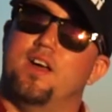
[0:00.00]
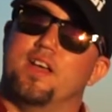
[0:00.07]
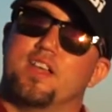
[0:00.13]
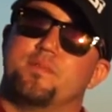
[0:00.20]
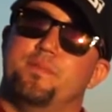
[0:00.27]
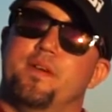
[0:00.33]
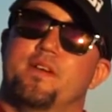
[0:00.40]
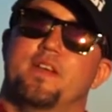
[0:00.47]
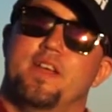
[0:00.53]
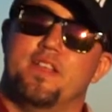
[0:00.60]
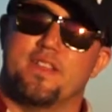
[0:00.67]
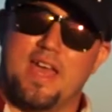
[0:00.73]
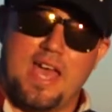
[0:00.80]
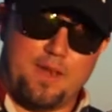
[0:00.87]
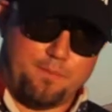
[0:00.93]

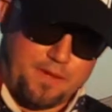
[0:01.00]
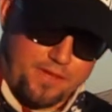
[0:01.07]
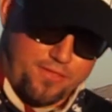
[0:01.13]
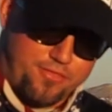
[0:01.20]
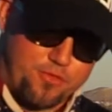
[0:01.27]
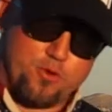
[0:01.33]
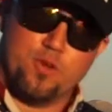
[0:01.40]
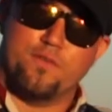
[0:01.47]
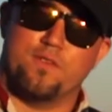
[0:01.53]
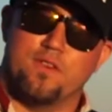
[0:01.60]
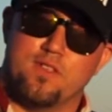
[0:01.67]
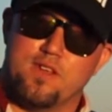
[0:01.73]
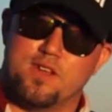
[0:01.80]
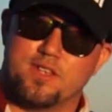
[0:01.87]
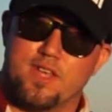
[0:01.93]
experience and being through it for
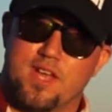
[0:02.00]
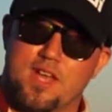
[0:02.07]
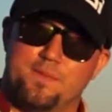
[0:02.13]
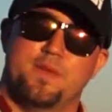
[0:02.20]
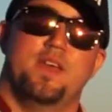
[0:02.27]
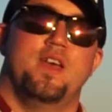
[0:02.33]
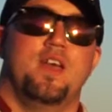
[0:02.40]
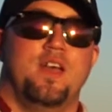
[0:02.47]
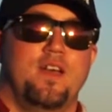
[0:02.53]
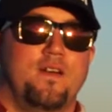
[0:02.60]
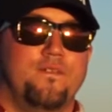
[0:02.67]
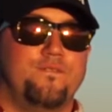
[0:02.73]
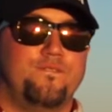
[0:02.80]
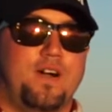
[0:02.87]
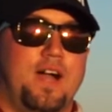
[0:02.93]
a long time,
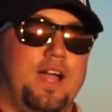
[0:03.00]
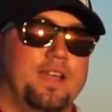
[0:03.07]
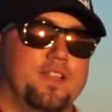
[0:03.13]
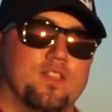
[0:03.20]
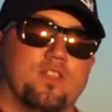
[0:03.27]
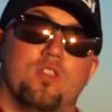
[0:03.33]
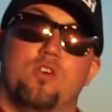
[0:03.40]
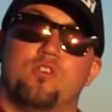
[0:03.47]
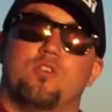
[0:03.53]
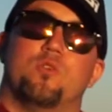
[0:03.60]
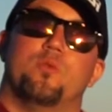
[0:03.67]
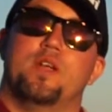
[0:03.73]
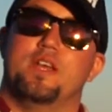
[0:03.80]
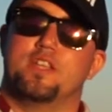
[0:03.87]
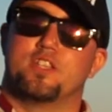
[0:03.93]
find a local
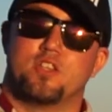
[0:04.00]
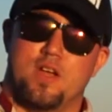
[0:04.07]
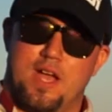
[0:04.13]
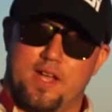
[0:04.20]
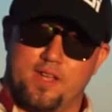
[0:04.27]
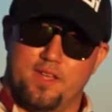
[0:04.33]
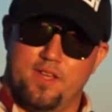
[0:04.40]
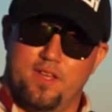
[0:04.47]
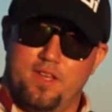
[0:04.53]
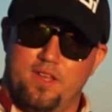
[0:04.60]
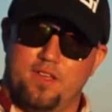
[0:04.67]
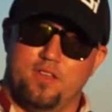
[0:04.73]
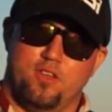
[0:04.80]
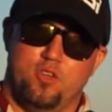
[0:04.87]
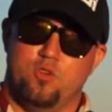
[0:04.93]
racetrack.
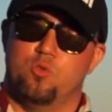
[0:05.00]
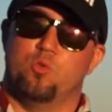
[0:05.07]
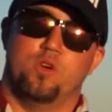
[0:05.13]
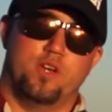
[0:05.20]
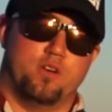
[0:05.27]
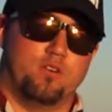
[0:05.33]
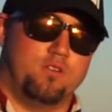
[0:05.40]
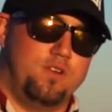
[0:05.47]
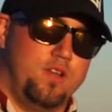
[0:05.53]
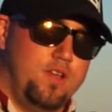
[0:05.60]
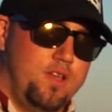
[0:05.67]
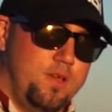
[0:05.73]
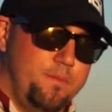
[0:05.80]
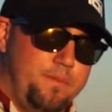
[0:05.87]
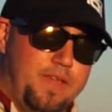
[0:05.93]
You will
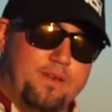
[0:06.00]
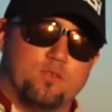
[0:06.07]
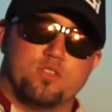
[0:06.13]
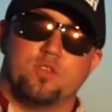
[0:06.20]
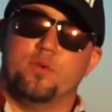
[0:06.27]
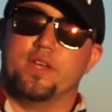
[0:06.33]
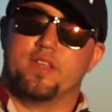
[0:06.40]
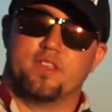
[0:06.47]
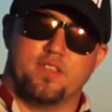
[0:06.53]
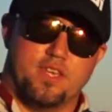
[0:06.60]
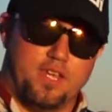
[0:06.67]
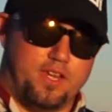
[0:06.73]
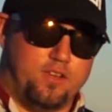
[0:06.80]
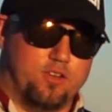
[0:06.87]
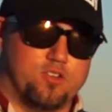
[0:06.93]
be able to
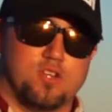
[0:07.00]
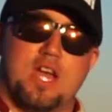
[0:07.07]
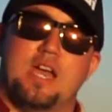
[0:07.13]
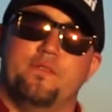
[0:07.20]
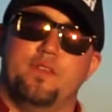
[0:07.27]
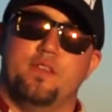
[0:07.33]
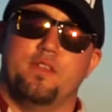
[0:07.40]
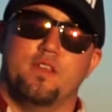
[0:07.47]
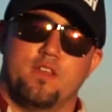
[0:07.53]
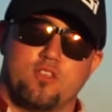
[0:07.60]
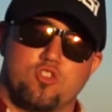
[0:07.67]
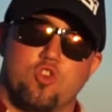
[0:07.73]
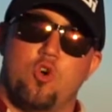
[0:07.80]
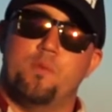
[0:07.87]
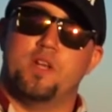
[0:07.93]
exceed your driving
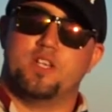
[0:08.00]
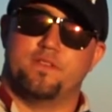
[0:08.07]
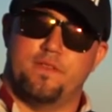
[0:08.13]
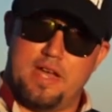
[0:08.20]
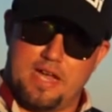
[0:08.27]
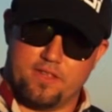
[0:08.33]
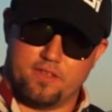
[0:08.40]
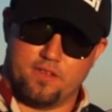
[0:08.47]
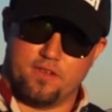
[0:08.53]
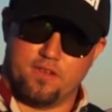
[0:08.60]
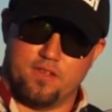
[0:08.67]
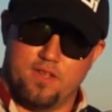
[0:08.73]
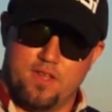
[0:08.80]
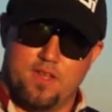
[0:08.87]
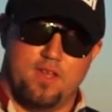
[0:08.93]
so much faster.
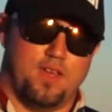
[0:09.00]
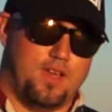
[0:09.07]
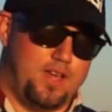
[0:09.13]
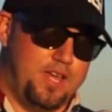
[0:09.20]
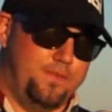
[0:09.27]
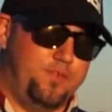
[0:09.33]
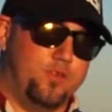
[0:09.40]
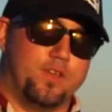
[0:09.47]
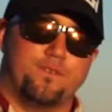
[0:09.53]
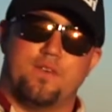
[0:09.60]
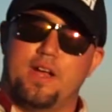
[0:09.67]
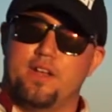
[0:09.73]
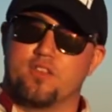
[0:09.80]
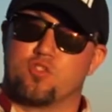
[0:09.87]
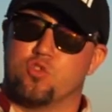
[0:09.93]
If you can
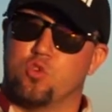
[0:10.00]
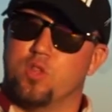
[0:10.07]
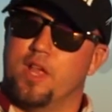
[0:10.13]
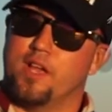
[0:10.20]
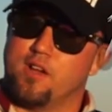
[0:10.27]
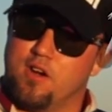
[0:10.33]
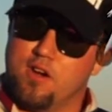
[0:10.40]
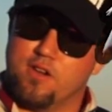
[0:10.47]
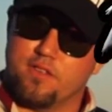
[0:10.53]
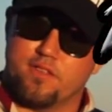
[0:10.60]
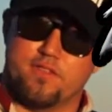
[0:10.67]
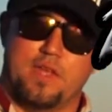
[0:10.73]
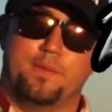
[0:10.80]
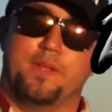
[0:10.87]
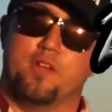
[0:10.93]
find a school like ours,
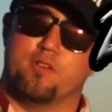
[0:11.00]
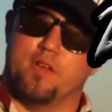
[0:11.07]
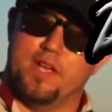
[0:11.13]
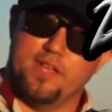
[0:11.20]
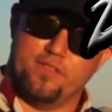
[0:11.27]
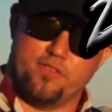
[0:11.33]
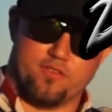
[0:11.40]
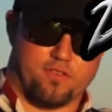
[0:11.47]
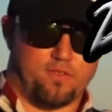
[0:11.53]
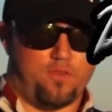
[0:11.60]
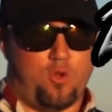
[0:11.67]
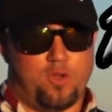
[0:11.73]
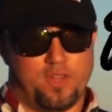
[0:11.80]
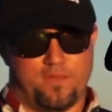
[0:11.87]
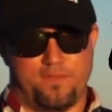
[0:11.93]
that'd be great. There's
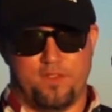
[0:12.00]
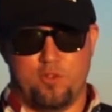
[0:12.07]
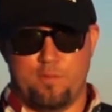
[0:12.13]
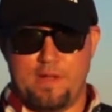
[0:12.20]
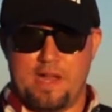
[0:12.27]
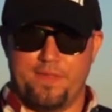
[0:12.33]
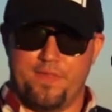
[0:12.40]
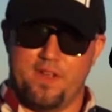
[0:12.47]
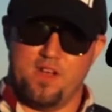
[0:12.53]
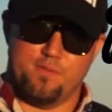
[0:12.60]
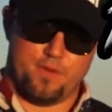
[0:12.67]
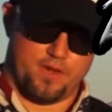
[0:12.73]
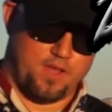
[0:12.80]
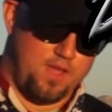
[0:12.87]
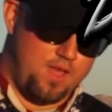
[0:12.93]
only a few of them out there,
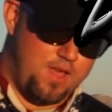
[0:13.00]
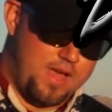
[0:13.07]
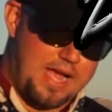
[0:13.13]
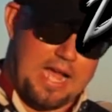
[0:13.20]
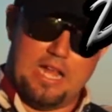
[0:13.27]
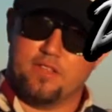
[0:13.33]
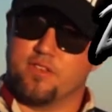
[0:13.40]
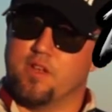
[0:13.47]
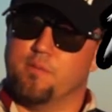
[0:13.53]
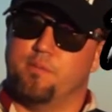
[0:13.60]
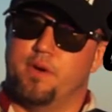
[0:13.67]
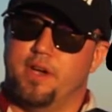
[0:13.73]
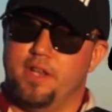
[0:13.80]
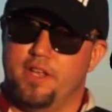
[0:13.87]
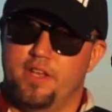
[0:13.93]
but ask your
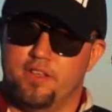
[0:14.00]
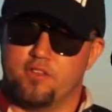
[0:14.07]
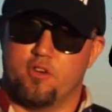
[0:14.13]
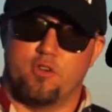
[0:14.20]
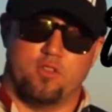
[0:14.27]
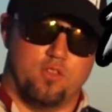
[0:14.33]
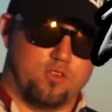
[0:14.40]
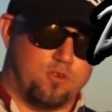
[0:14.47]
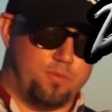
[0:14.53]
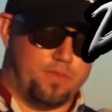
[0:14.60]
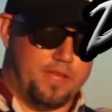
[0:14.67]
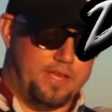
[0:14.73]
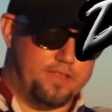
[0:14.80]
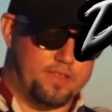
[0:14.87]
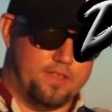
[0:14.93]
buddies, go to local
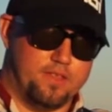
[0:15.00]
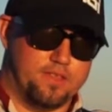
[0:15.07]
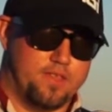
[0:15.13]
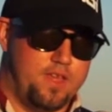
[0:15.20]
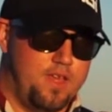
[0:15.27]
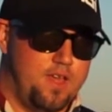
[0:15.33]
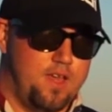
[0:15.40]
places,